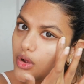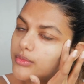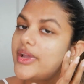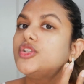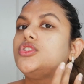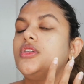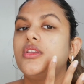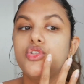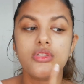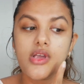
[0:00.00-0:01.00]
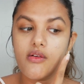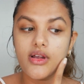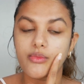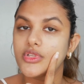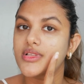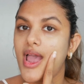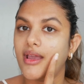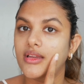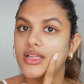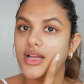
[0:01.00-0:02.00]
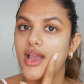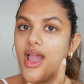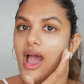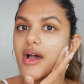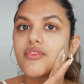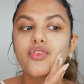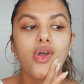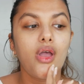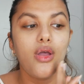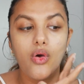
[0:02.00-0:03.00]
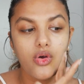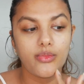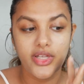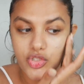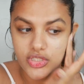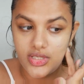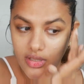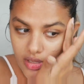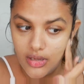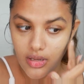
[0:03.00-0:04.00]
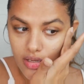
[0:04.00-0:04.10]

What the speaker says: on my cheek. It just covered up this acne that I have on my cheek.